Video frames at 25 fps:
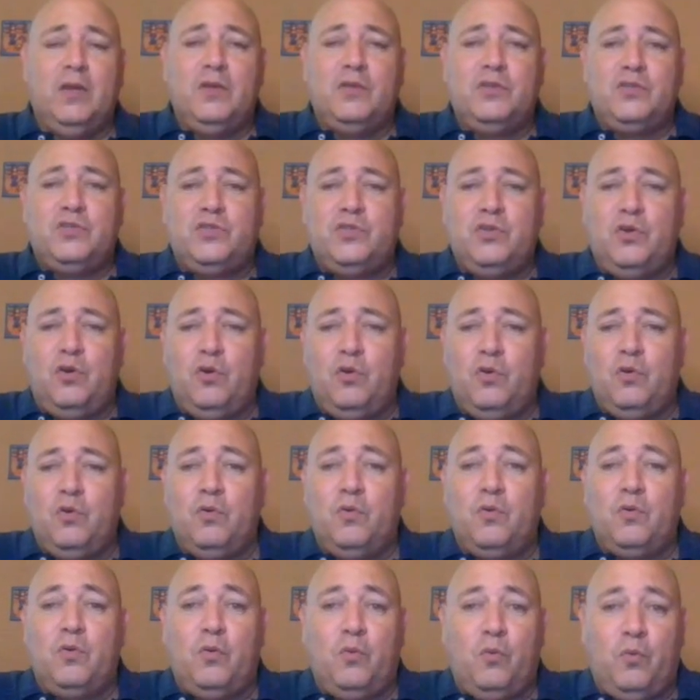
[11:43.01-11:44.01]

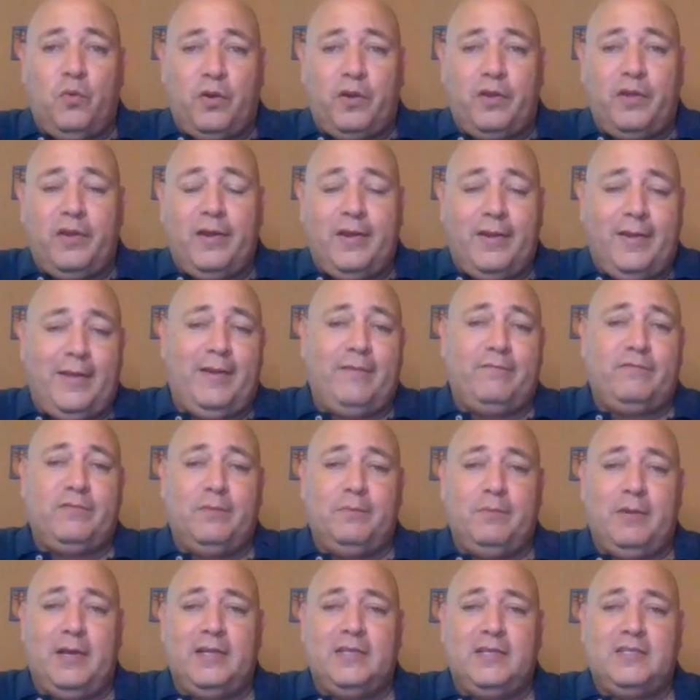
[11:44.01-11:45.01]
So we're gonna have to
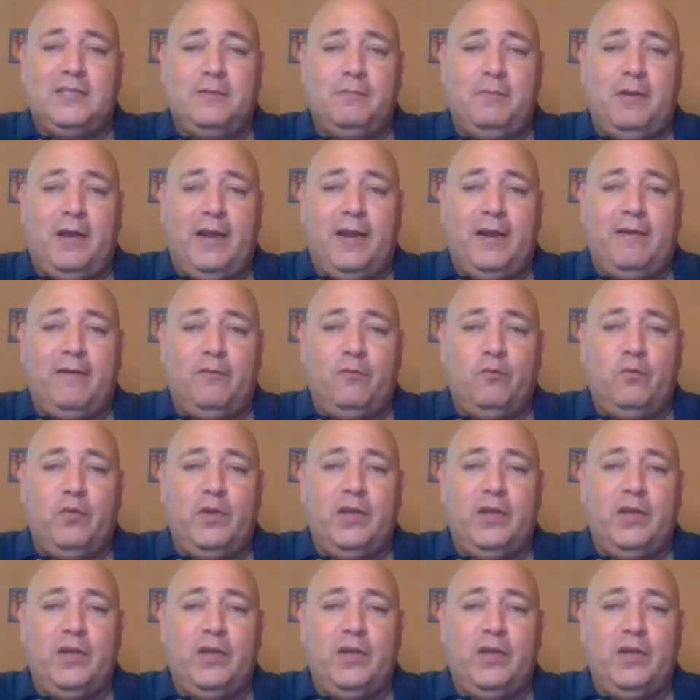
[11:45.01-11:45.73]
mine some iron.